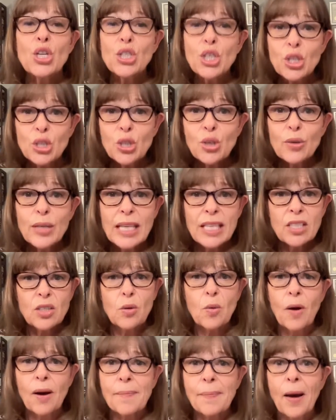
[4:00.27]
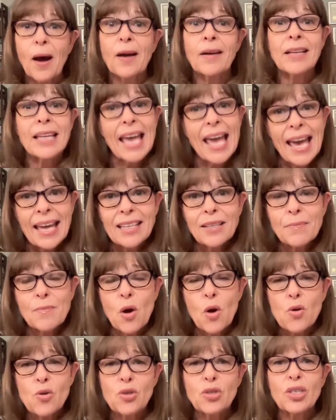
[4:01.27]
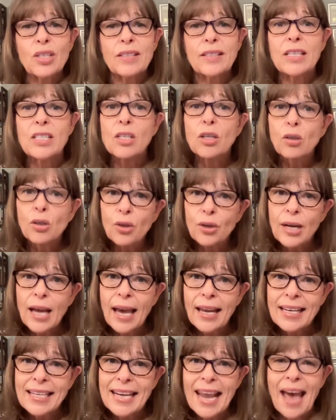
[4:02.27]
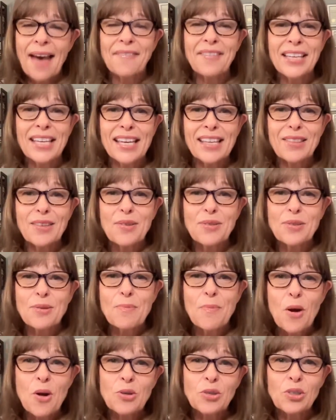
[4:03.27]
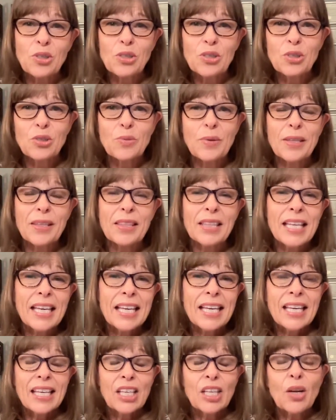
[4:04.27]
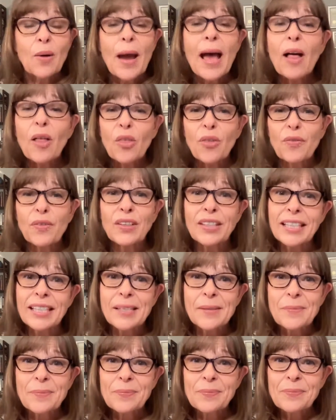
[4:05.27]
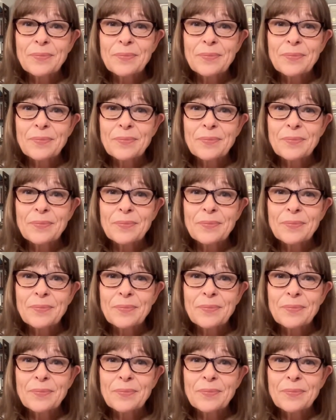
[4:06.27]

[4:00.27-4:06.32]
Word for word: to tune into our body and emotions and to learn how to navigate those emotions with, you know, healthfully